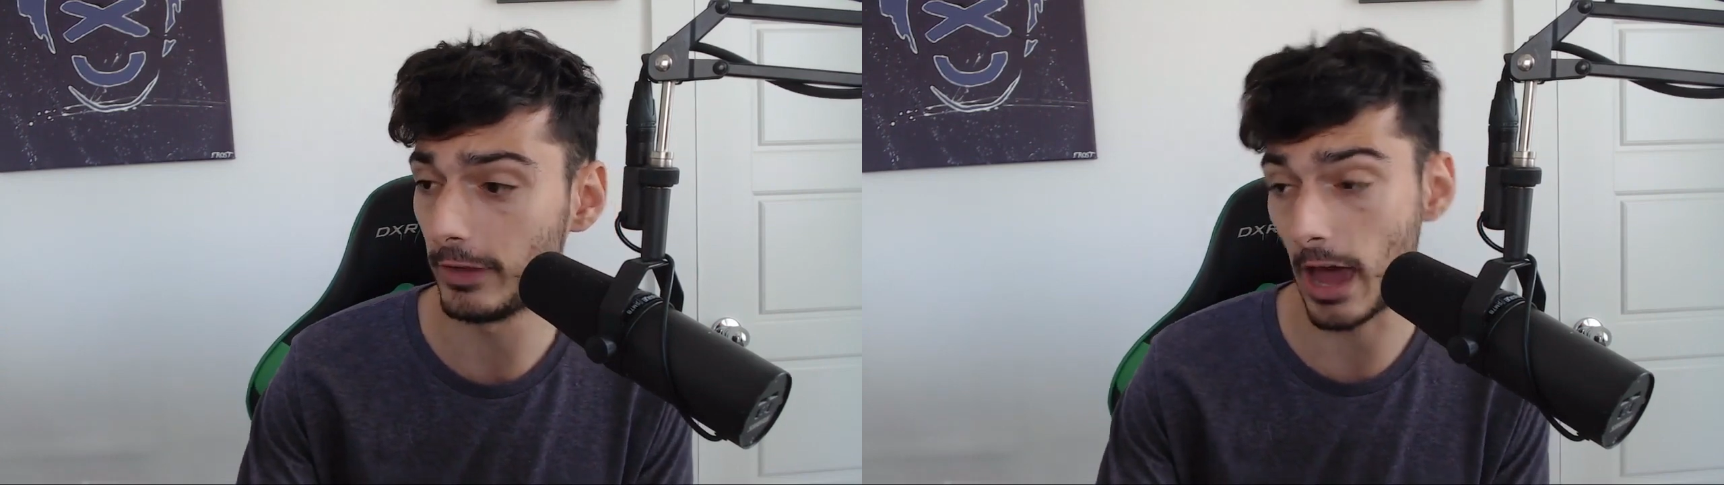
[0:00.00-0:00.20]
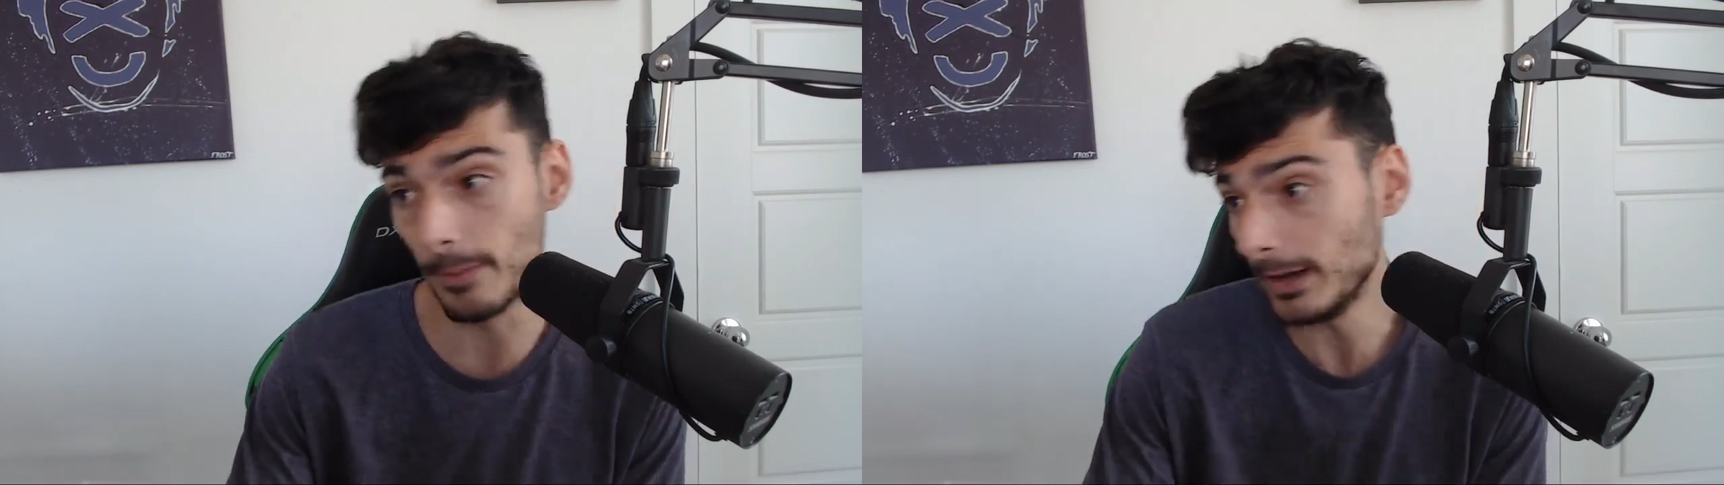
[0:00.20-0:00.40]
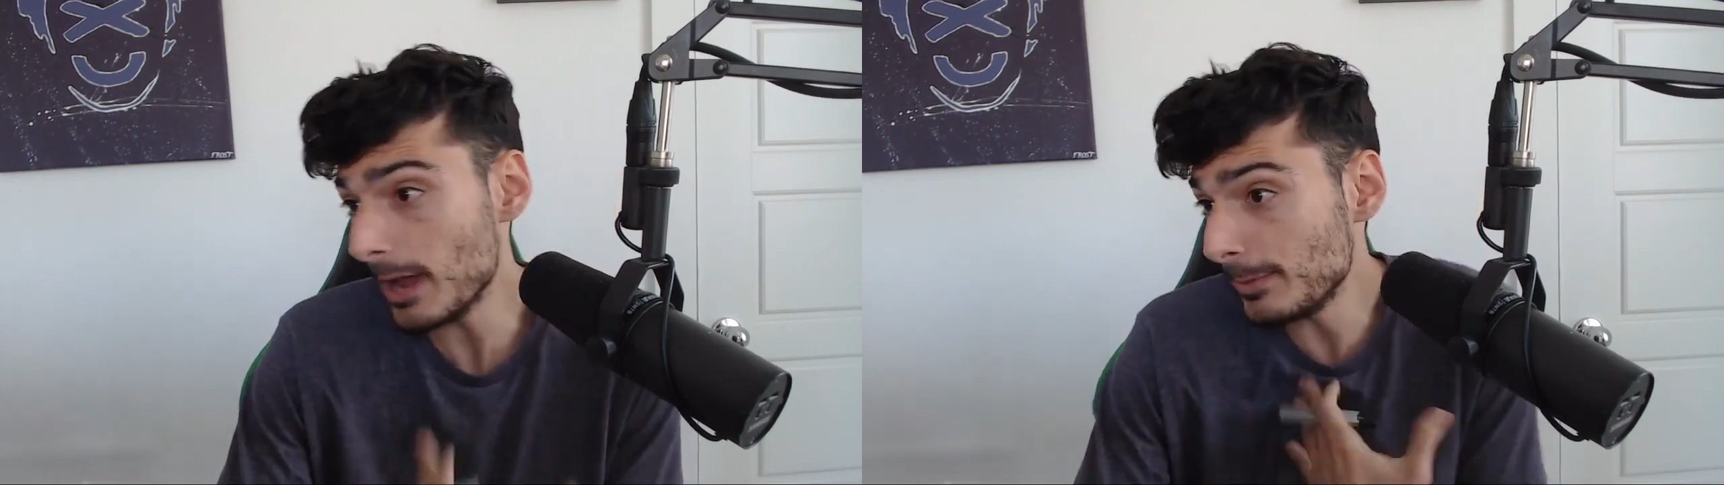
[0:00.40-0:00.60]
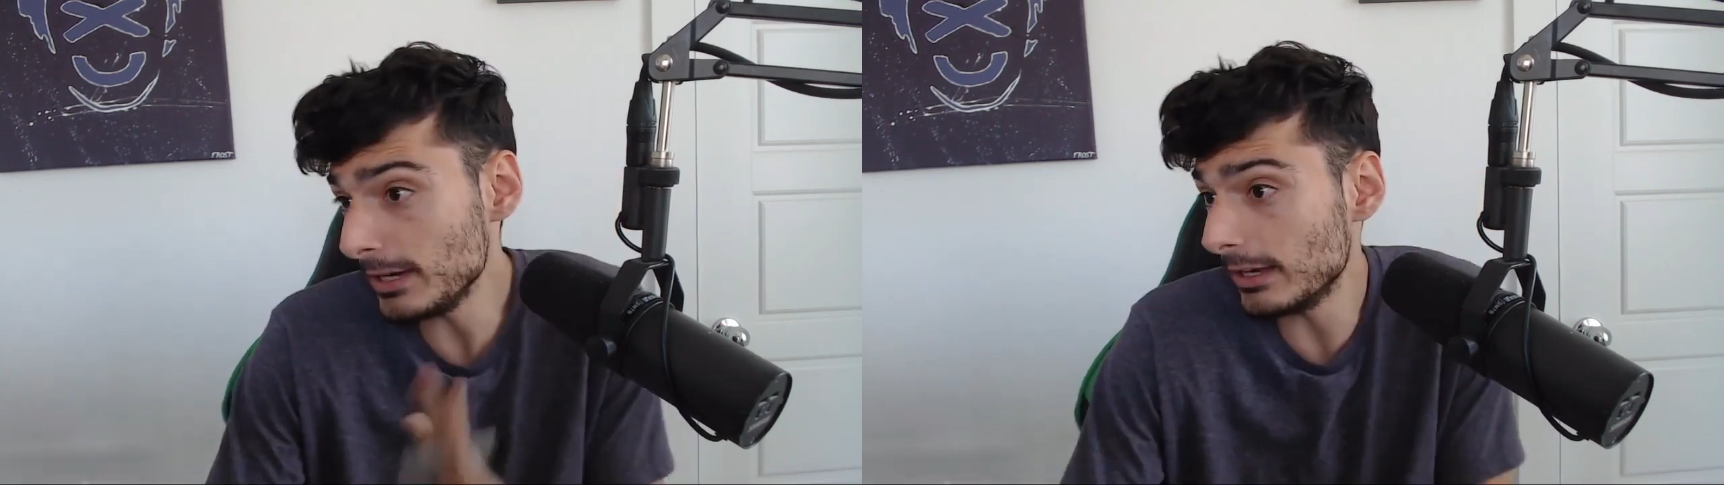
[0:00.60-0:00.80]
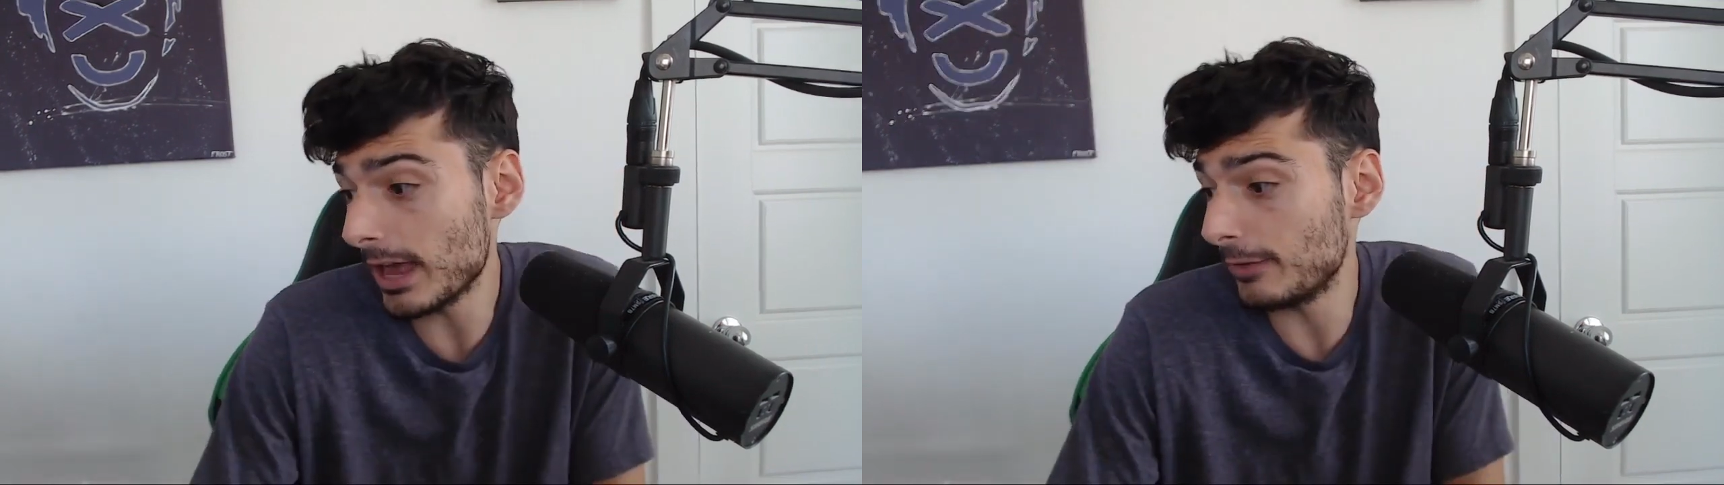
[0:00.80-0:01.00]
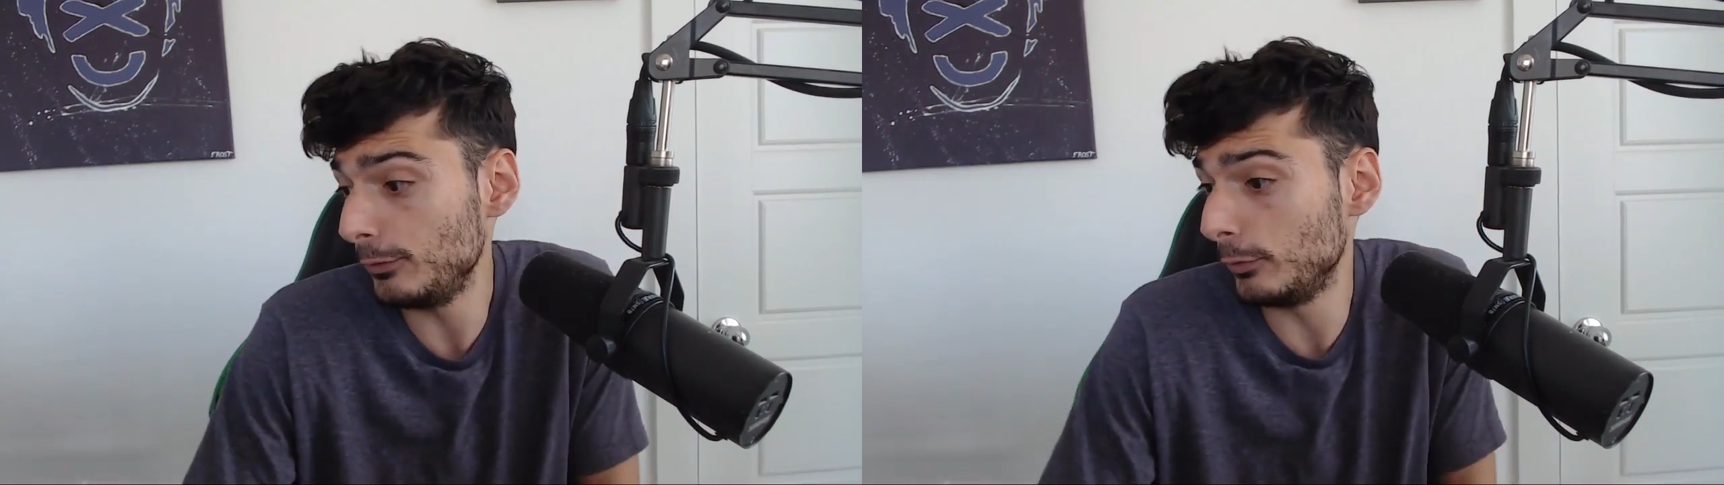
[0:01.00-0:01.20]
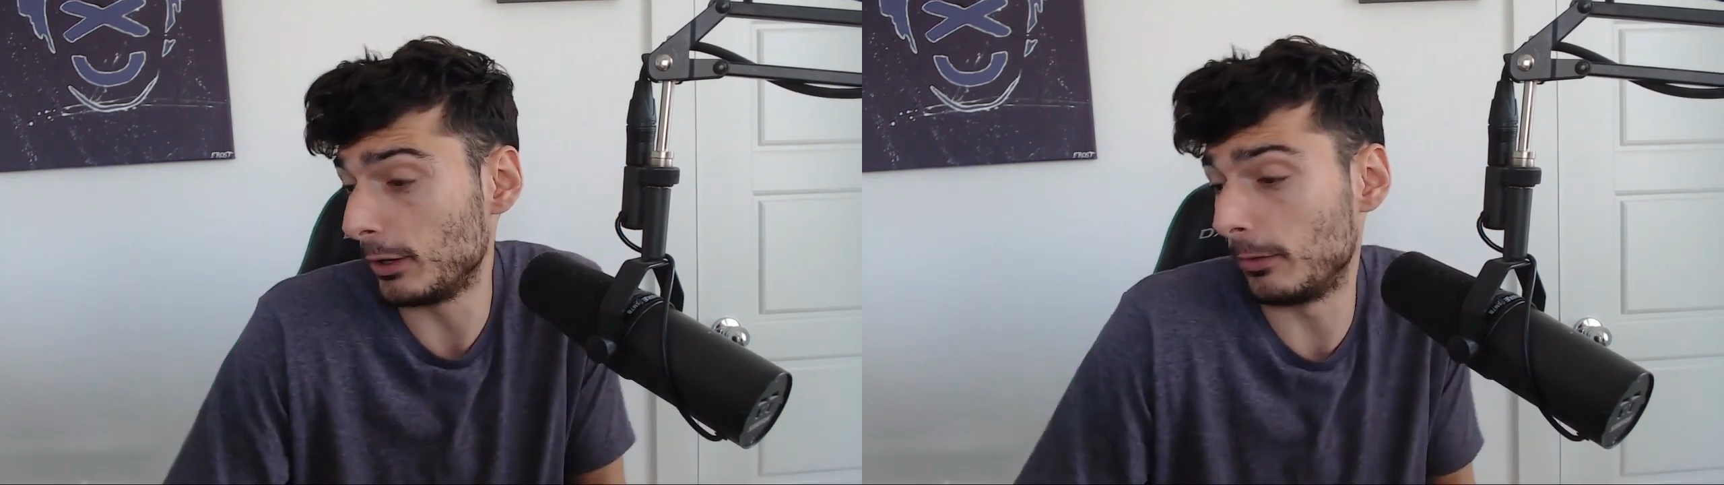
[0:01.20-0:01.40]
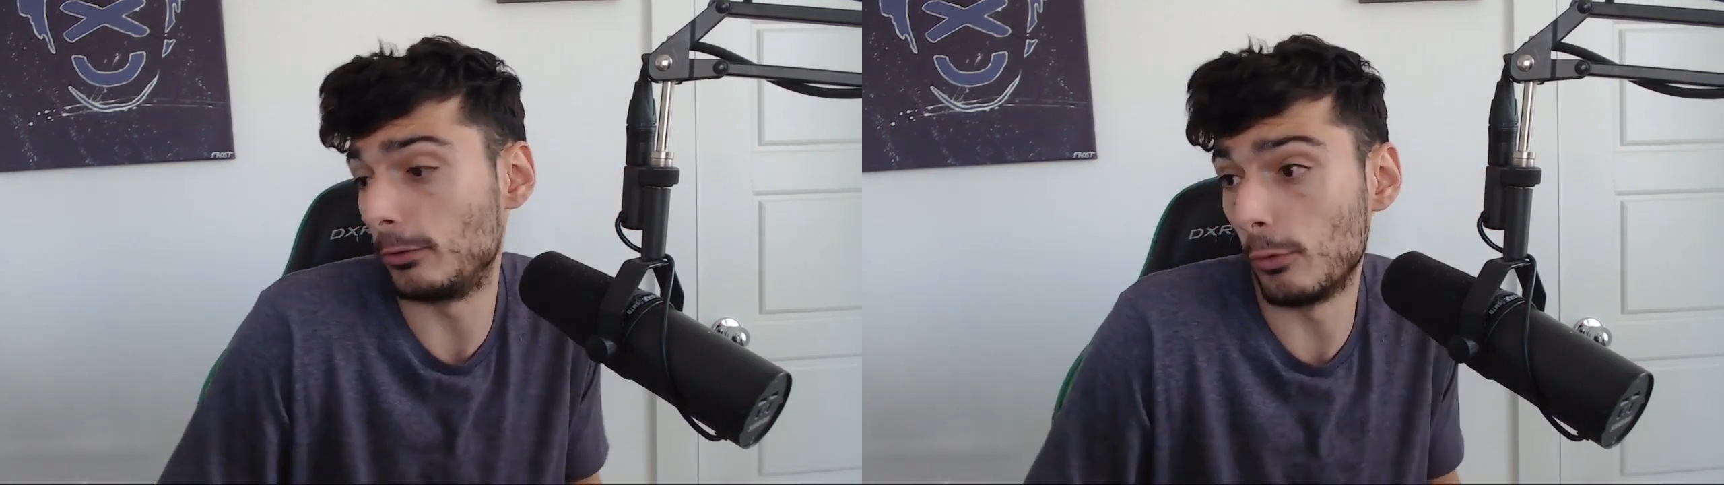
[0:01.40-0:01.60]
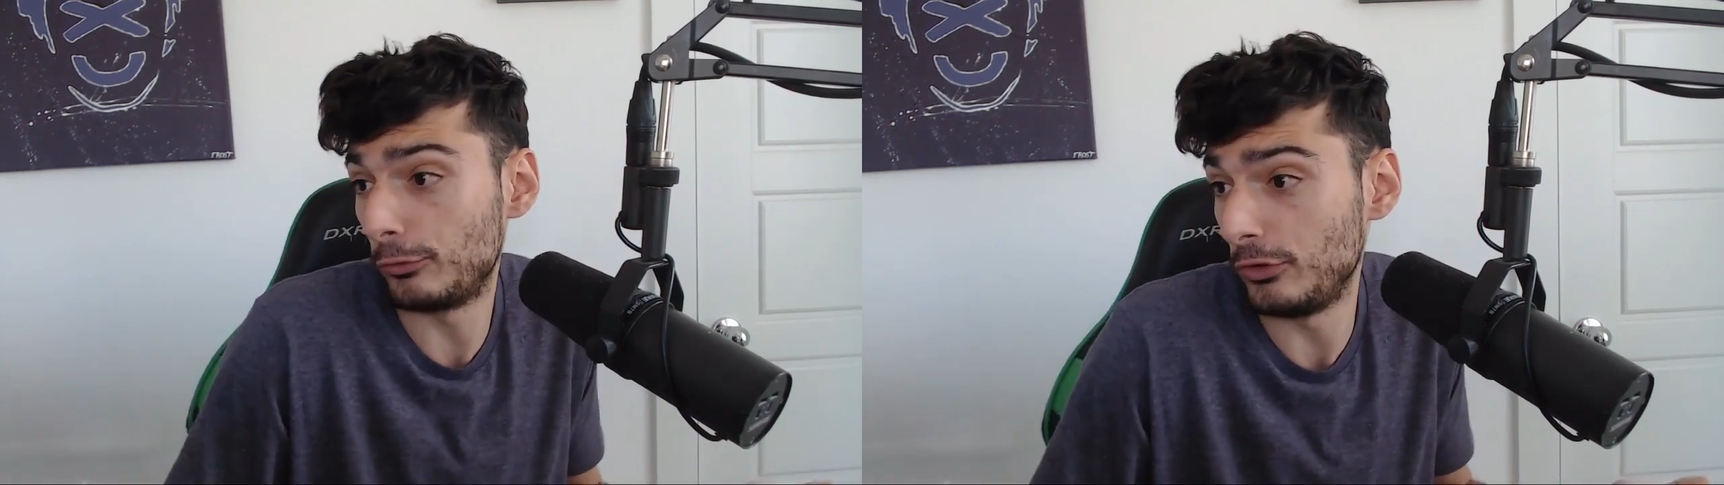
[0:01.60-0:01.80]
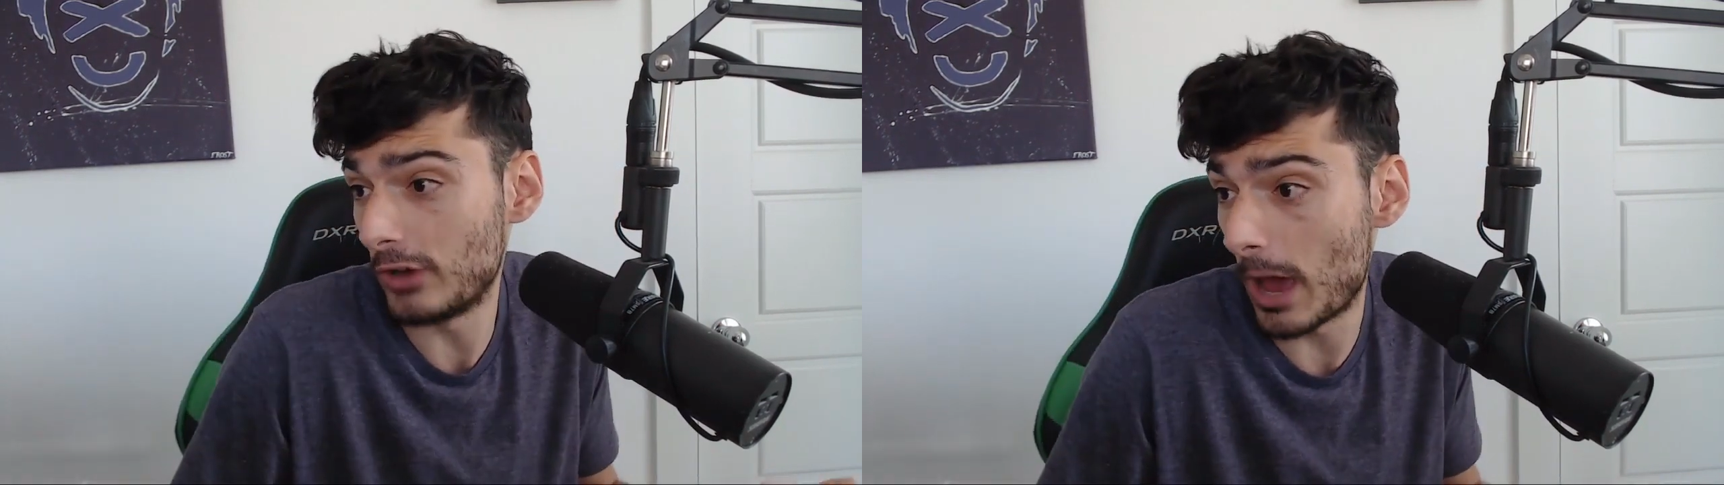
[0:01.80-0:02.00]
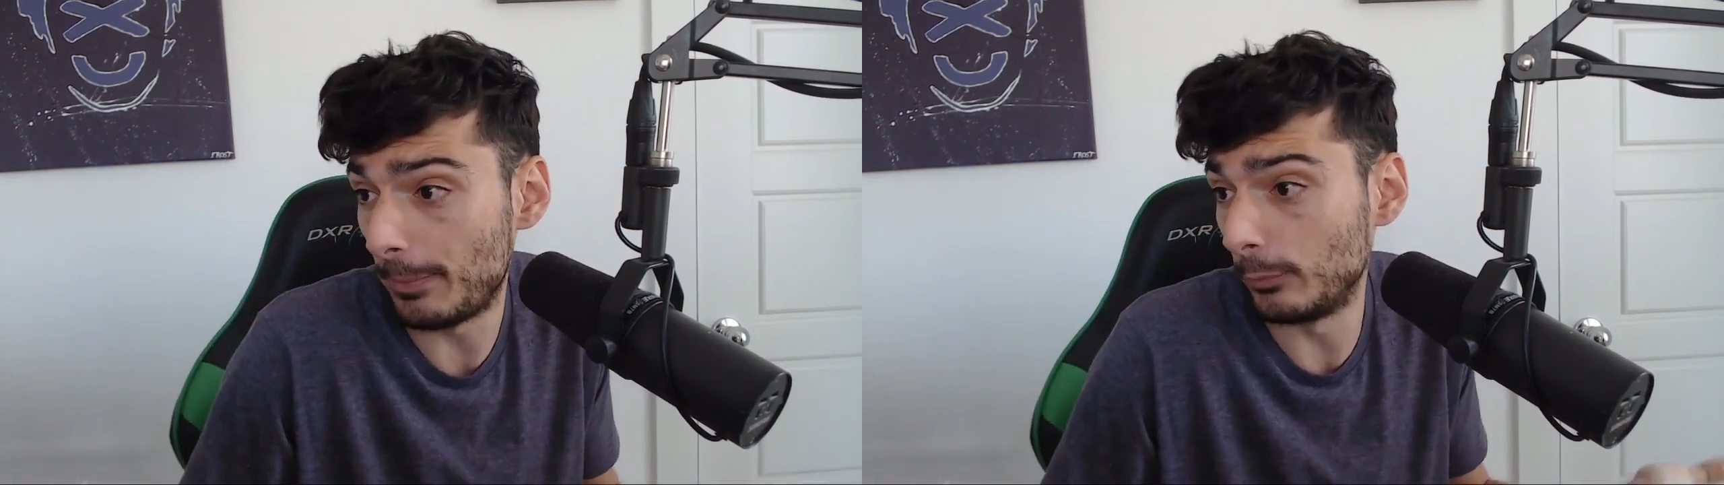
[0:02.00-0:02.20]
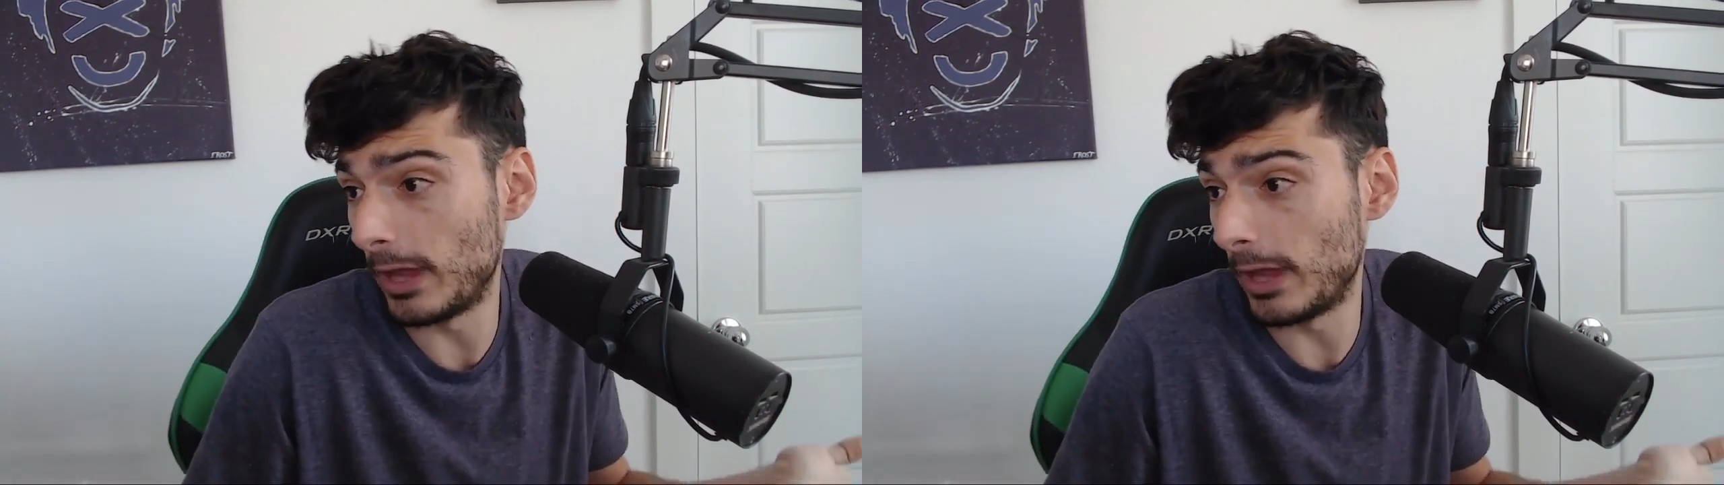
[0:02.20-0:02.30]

Yeah, I mean, I've been eating a lot of food. We go grocery shopping.